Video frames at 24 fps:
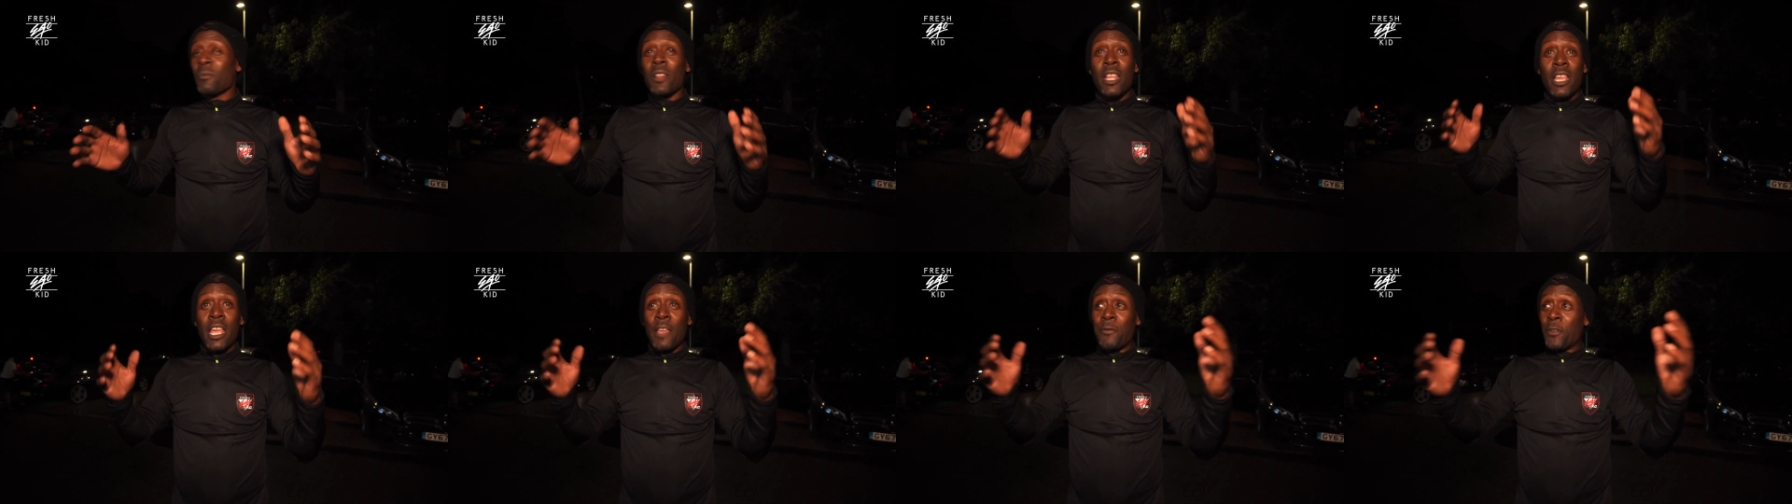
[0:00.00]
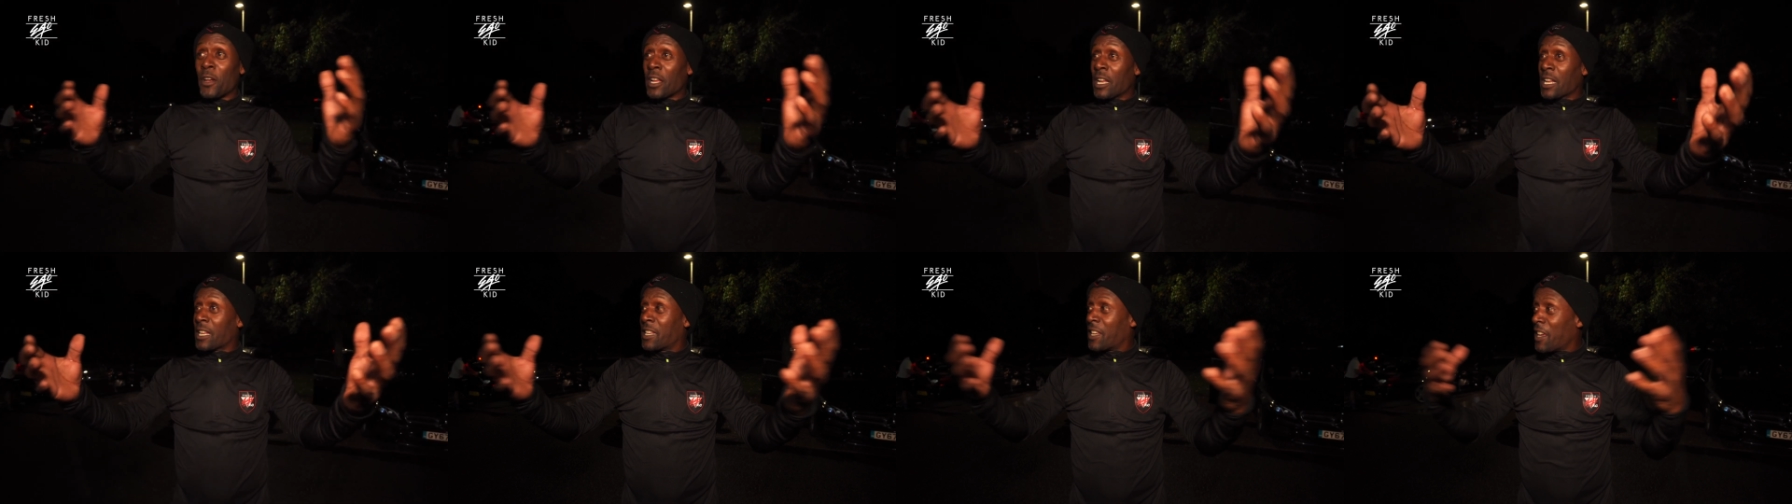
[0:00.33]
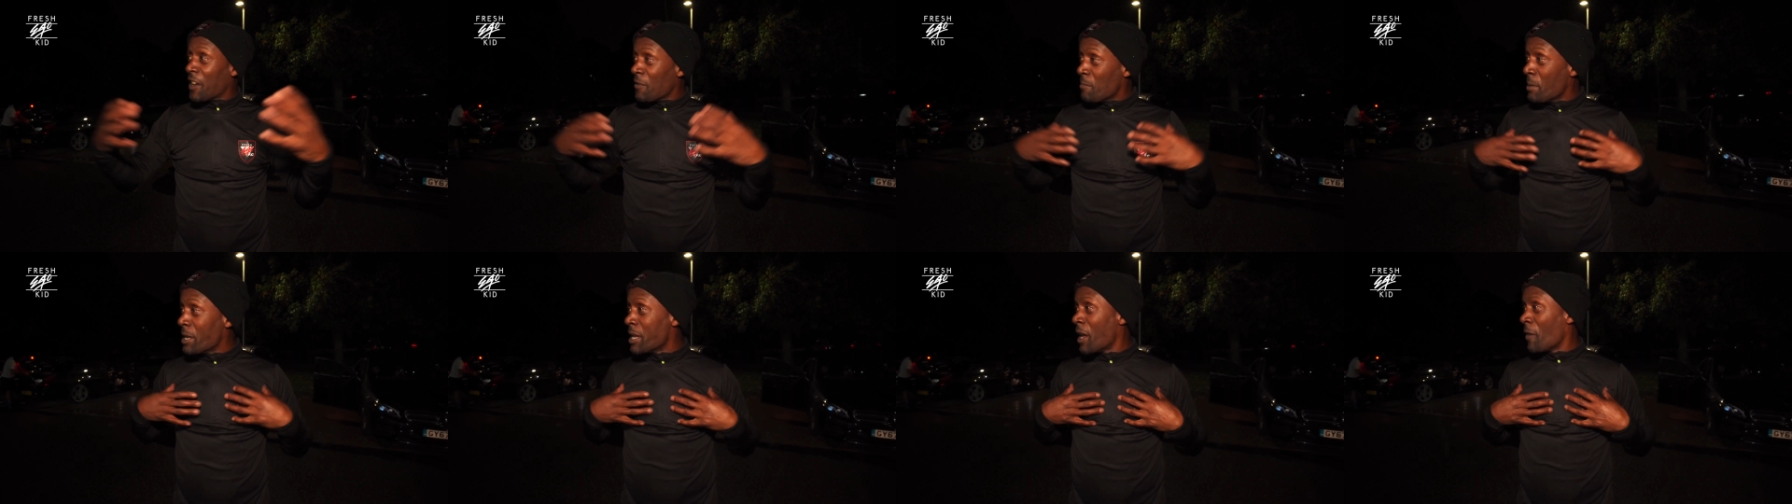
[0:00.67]
If you're going to
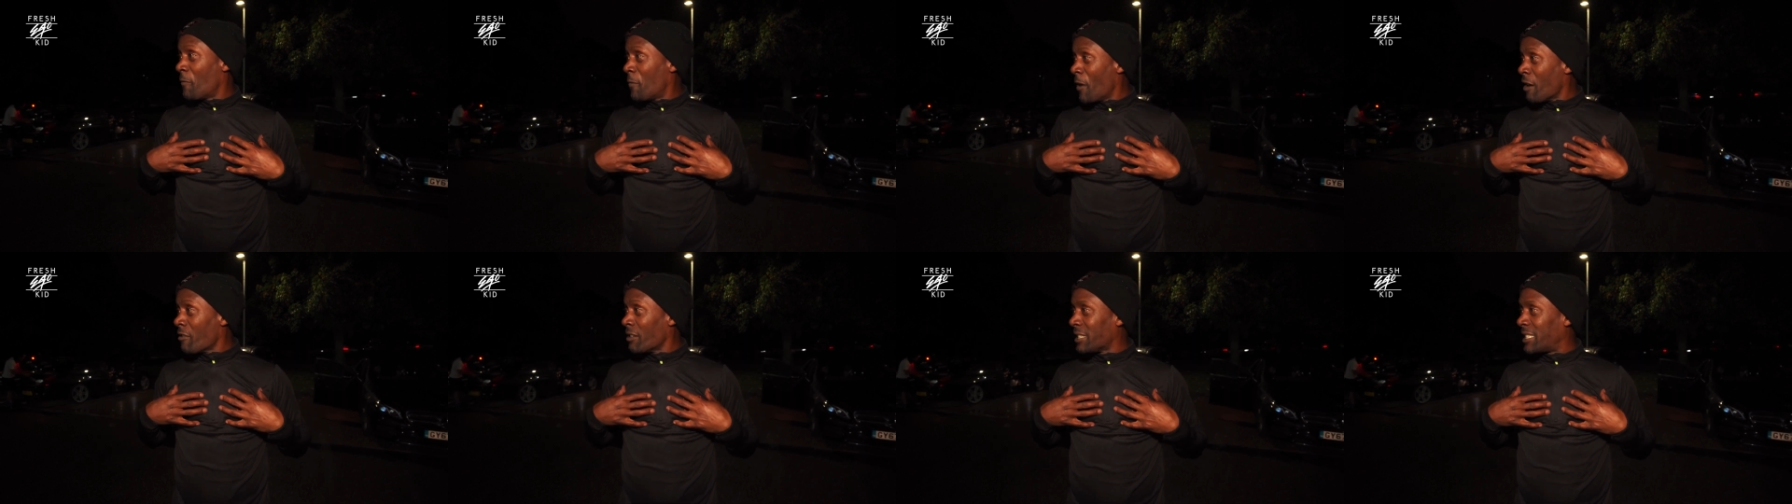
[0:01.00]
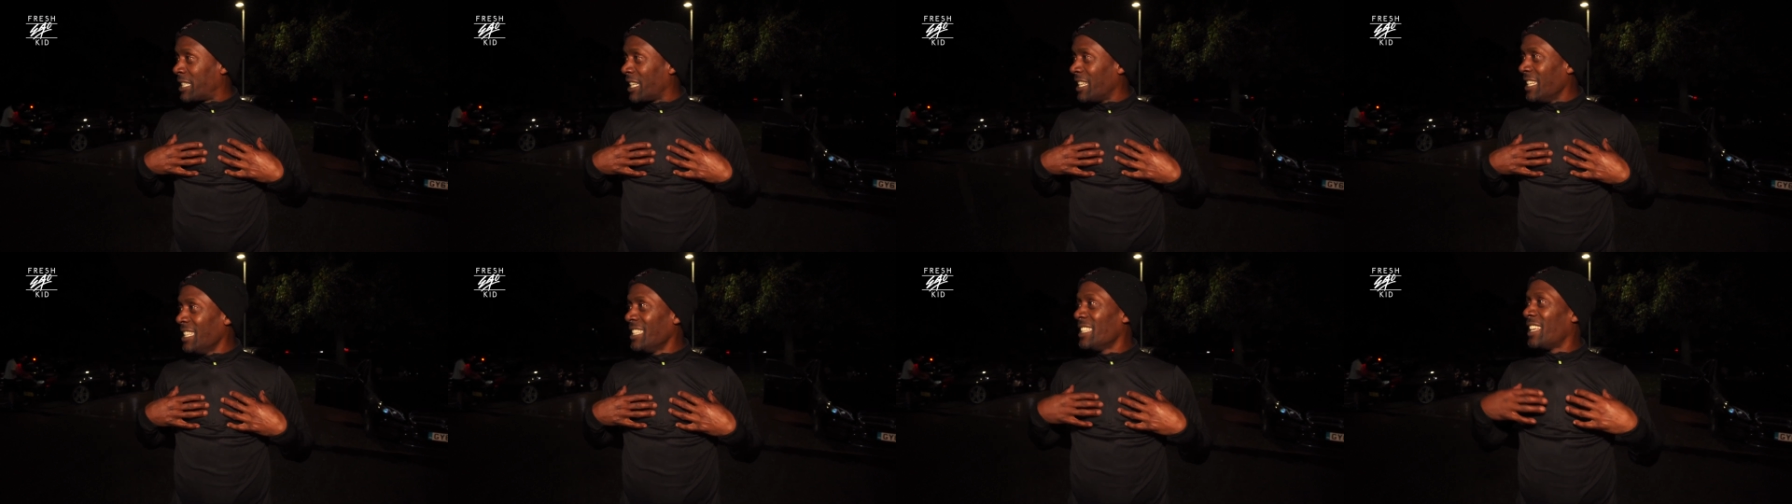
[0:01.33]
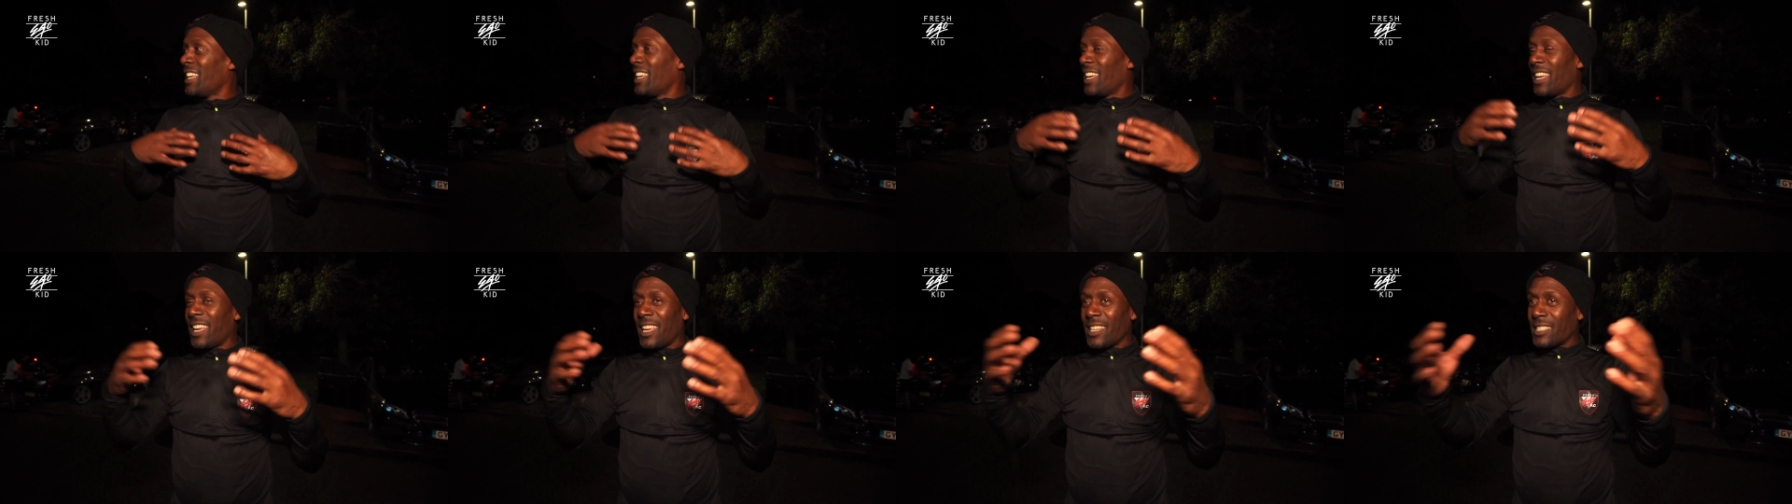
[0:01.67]
give me the authority,
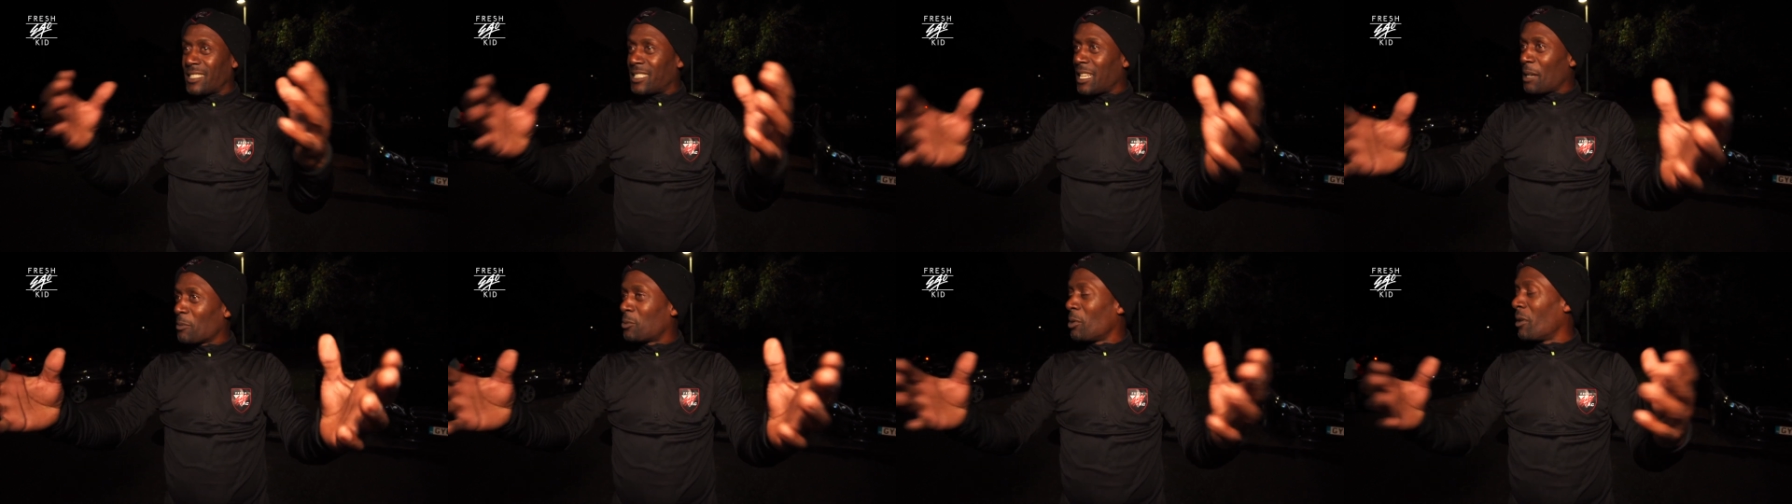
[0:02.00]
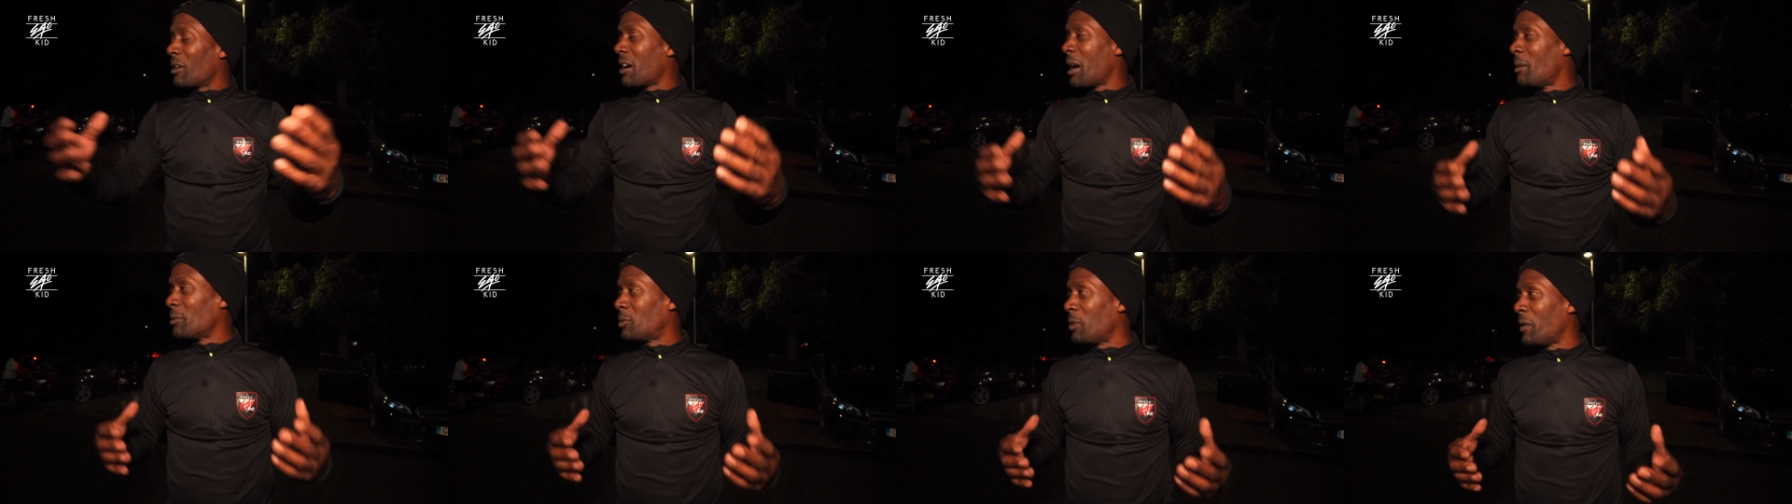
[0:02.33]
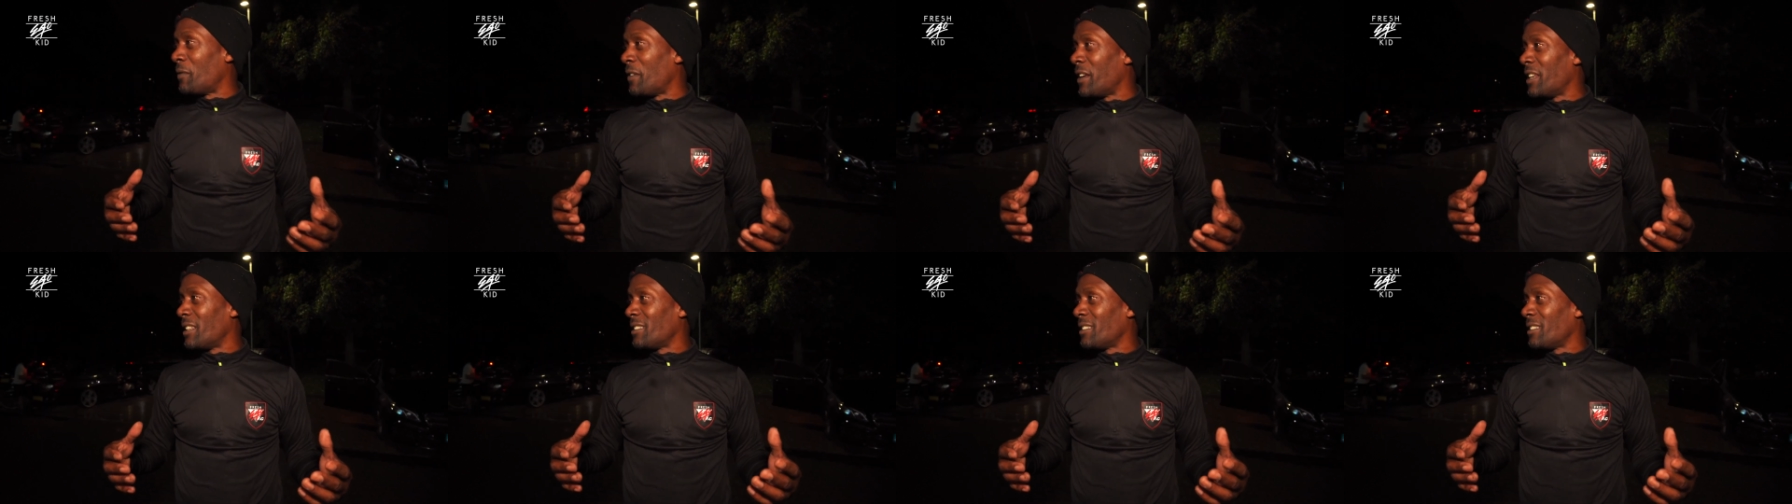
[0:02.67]
accept what comes who, with who it.